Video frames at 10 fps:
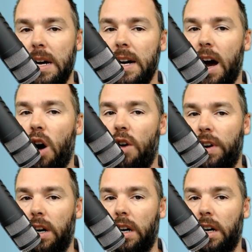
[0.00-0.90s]

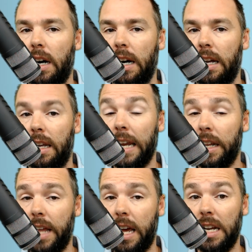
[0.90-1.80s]
over
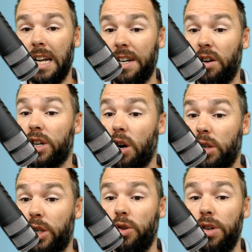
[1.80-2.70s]
Leonard there. Derek
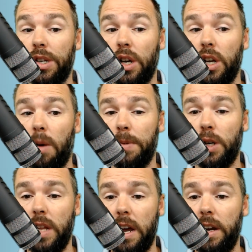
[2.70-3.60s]
Jones Jr. is an
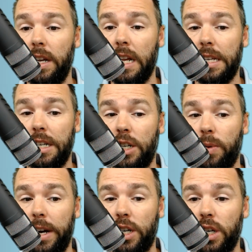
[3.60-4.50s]
option there in that
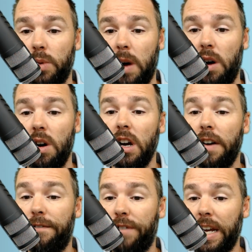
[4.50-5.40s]
situation as well.
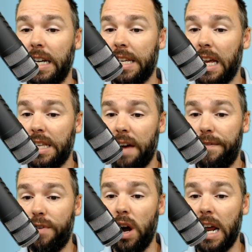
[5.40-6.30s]
Phoenix has
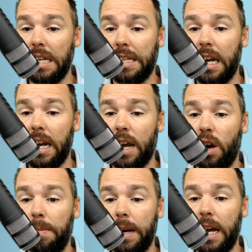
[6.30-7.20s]
that Friday-Saturday
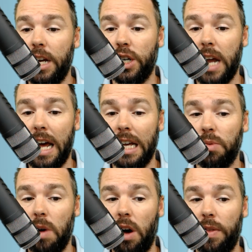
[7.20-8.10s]
combination
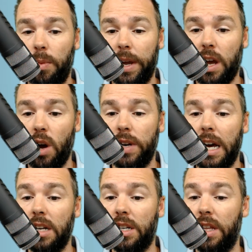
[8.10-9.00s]
as well. Then we go
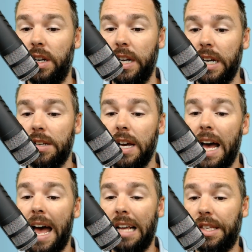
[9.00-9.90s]
down to the Knicks
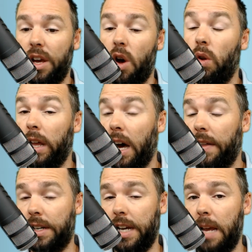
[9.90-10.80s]
as the only
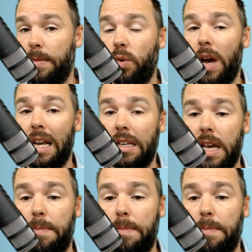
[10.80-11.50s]
other team who has that